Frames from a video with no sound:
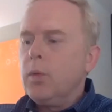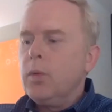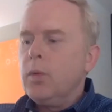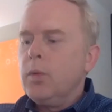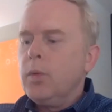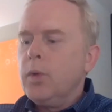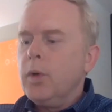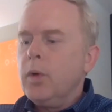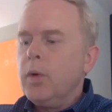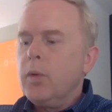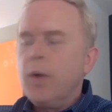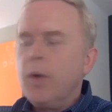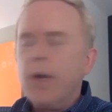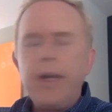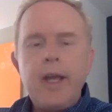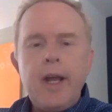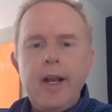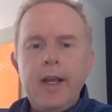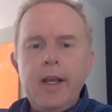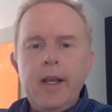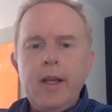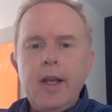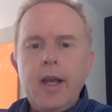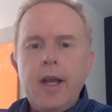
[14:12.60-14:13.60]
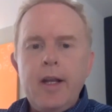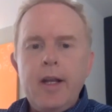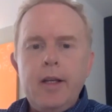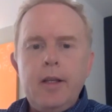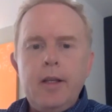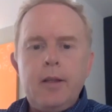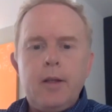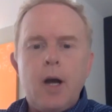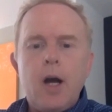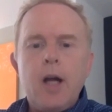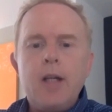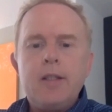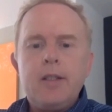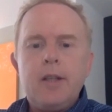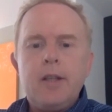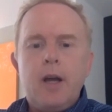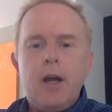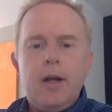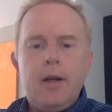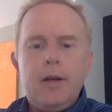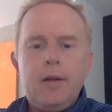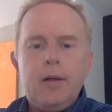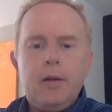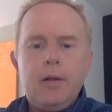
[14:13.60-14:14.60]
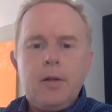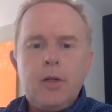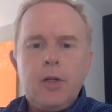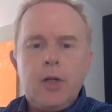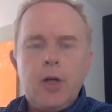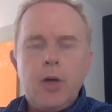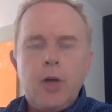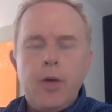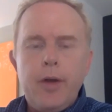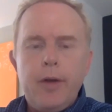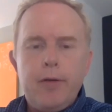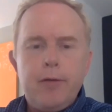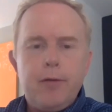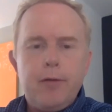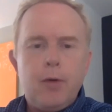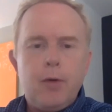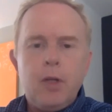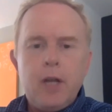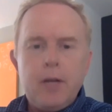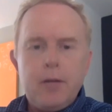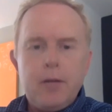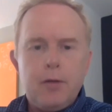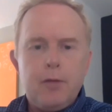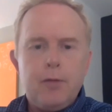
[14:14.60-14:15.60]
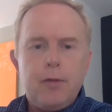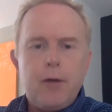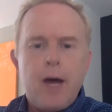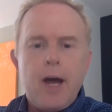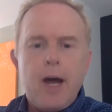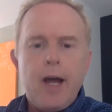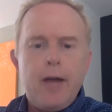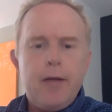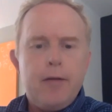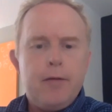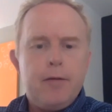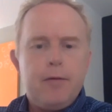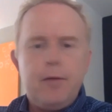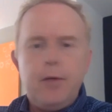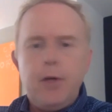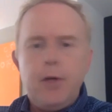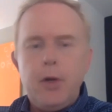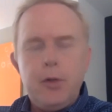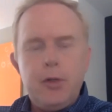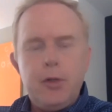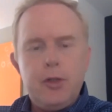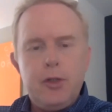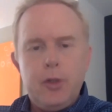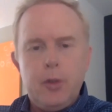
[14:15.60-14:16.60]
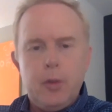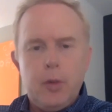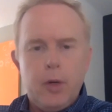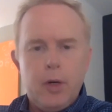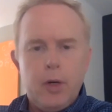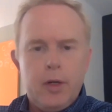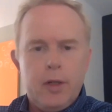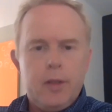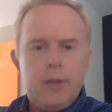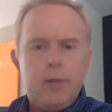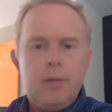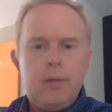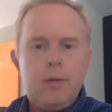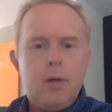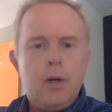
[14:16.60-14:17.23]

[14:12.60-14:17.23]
real quick, any thoughts on going full level 5, no steward,